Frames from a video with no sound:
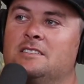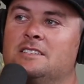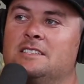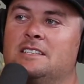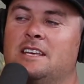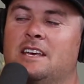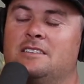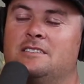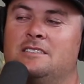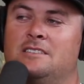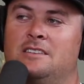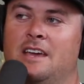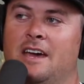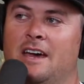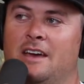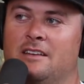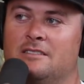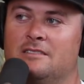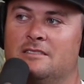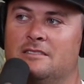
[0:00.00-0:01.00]
says
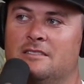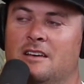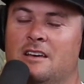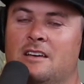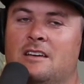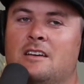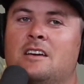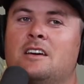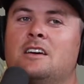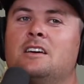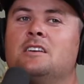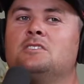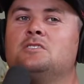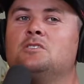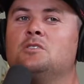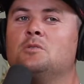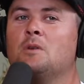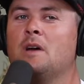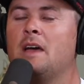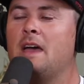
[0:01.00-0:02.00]
yes
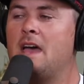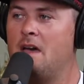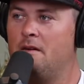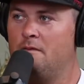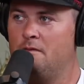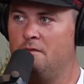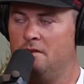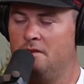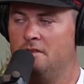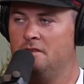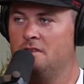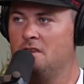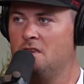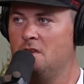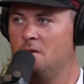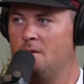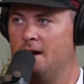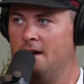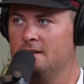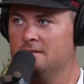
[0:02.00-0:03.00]
to everything
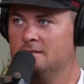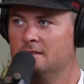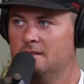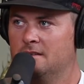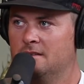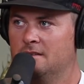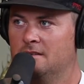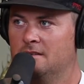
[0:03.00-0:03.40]
you ask.